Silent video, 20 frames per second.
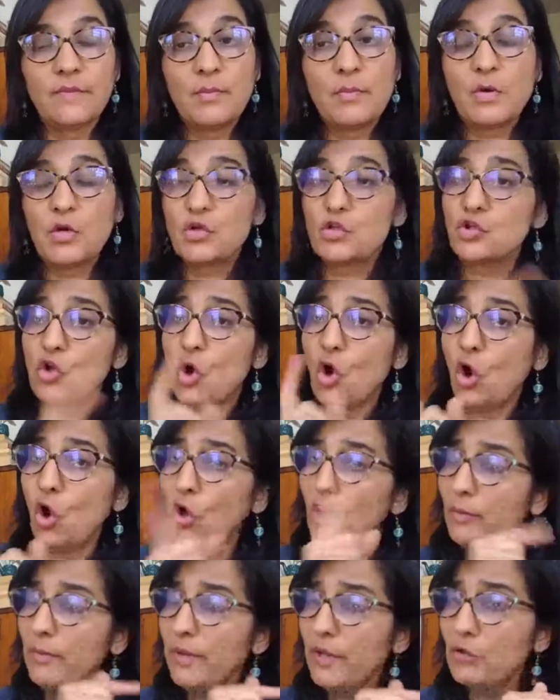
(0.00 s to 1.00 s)
because
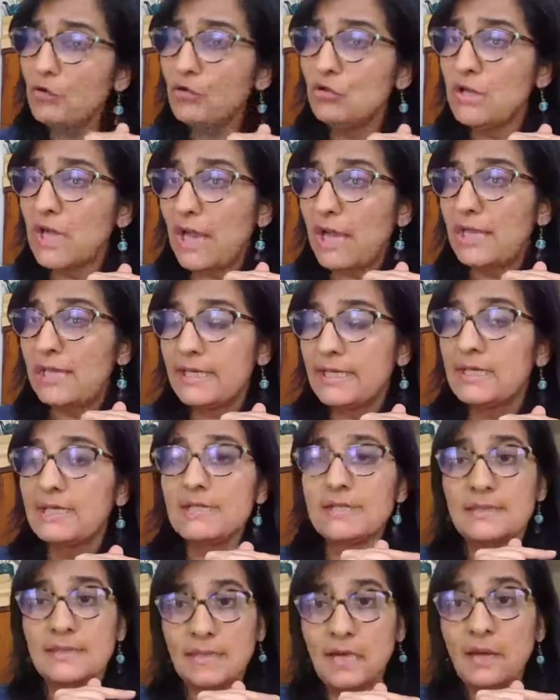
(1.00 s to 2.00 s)
all my good
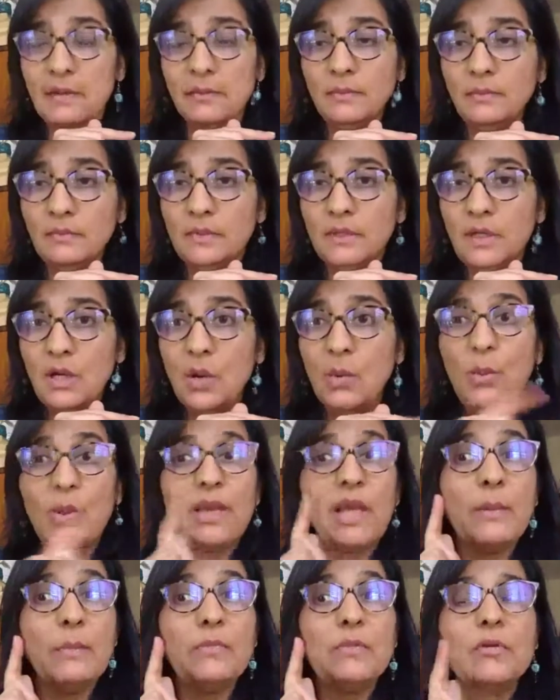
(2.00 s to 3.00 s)
ideas come when
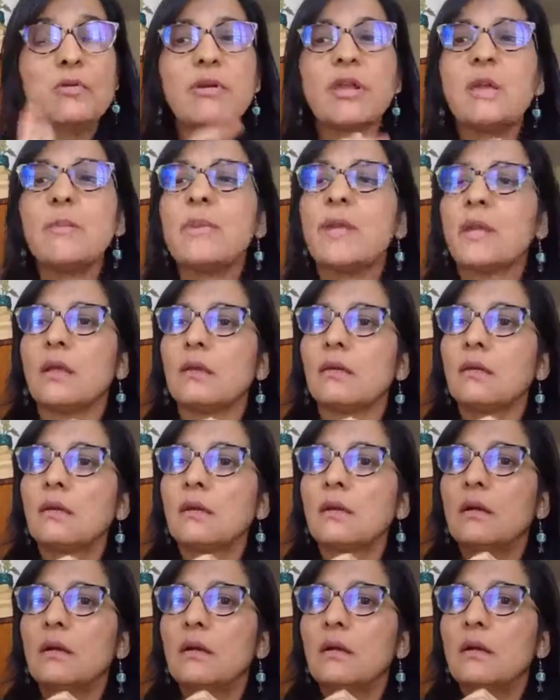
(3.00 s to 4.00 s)
I'm dreaming.
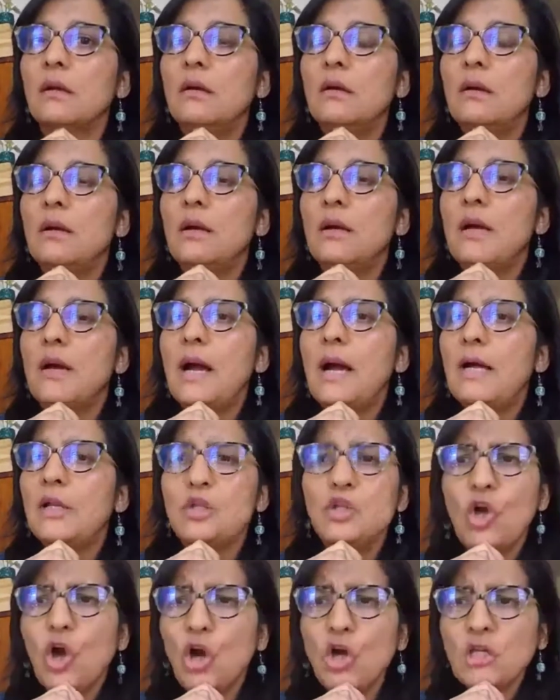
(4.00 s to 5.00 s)

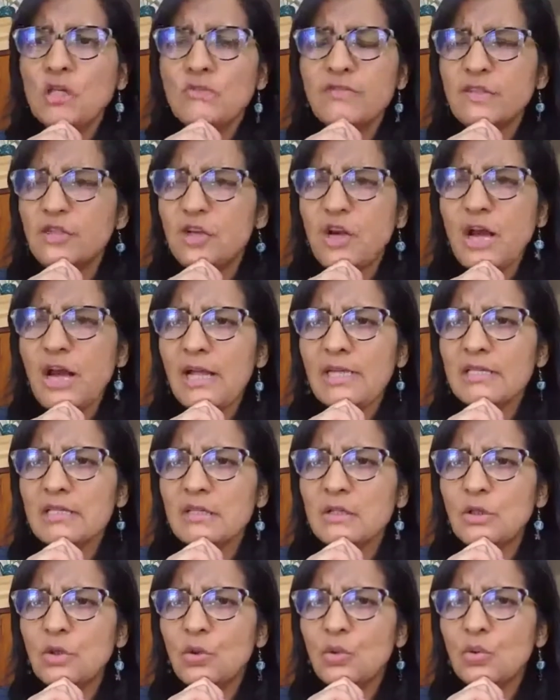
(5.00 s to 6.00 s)
Not with your eyes
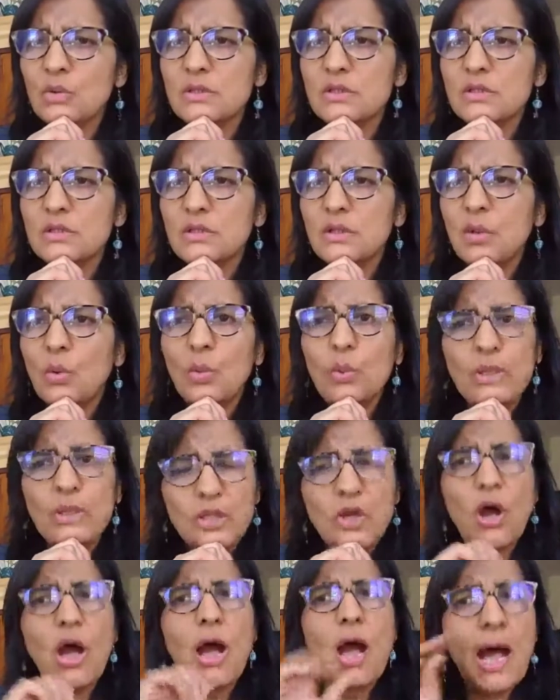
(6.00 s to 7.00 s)
closed, with
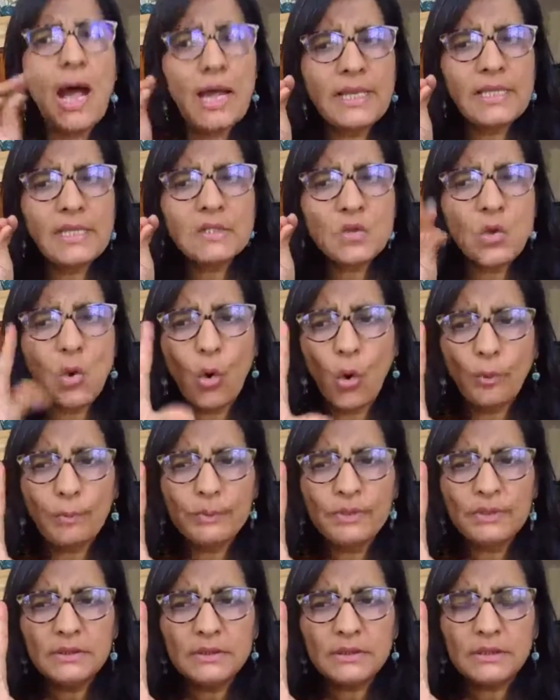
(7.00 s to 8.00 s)
your eyes
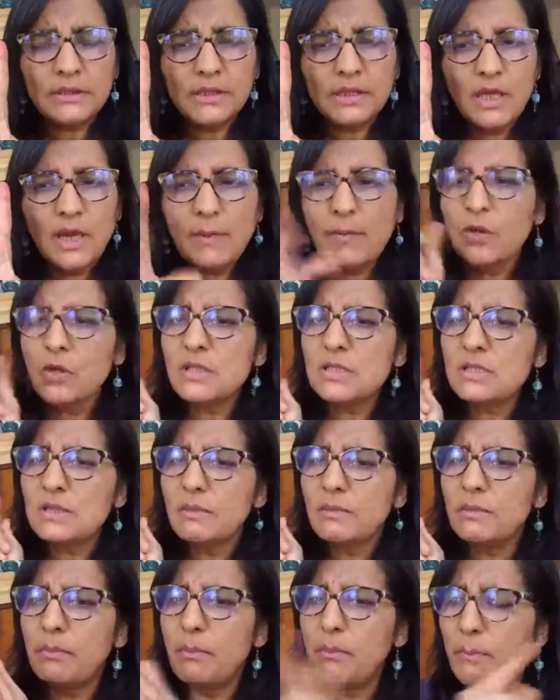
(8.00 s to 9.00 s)
open, because
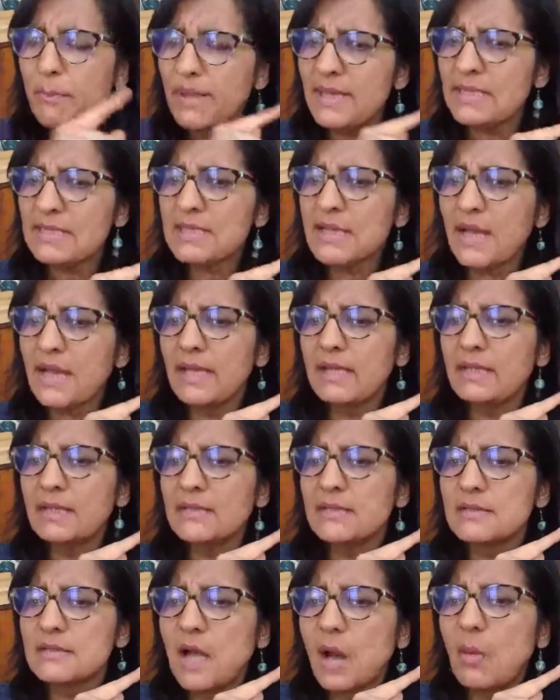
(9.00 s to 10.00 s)
the best
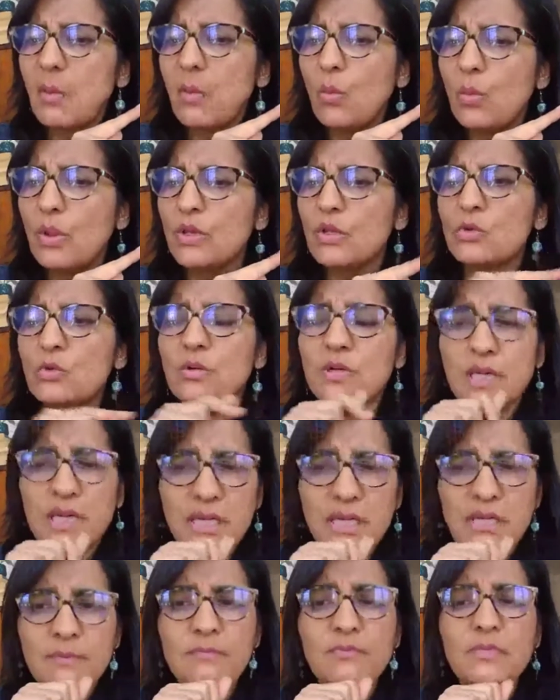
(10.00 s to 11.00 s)
ideas come when you
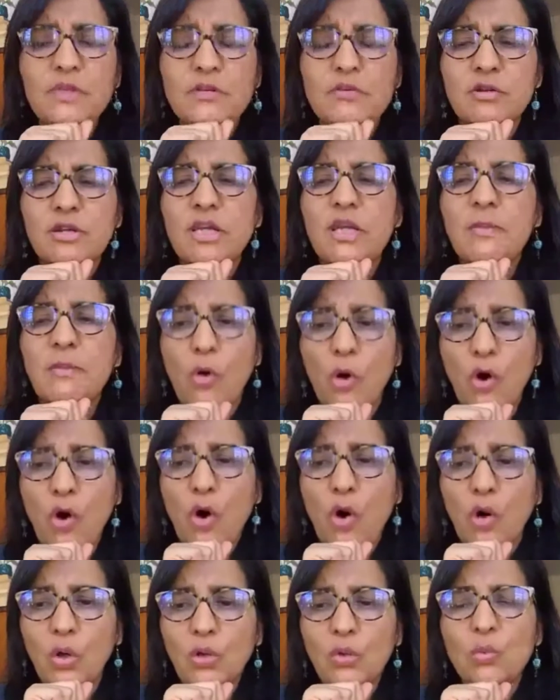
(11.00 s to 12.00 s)
keep dream
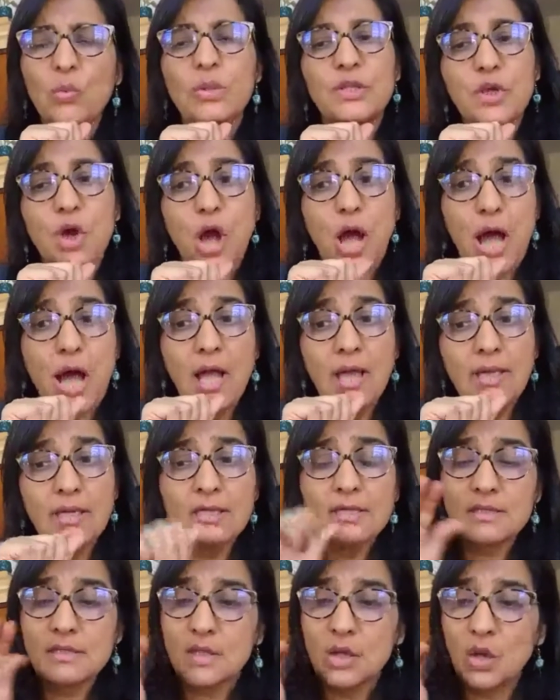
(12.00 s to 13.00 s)
on with your
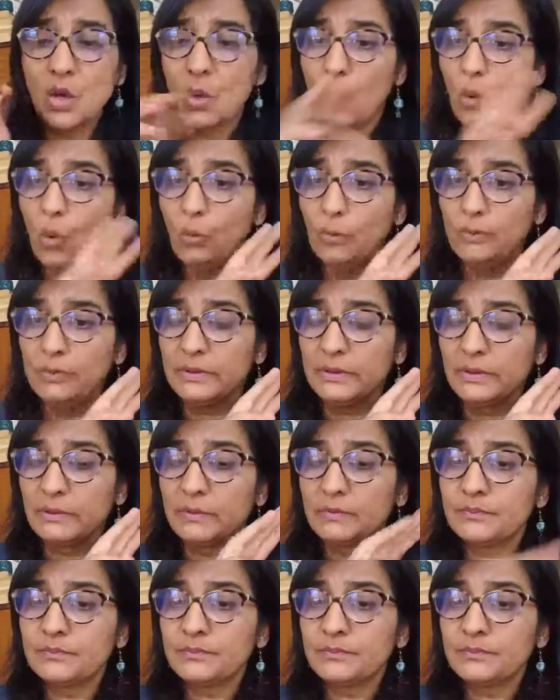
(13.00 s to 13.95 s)
eyes open.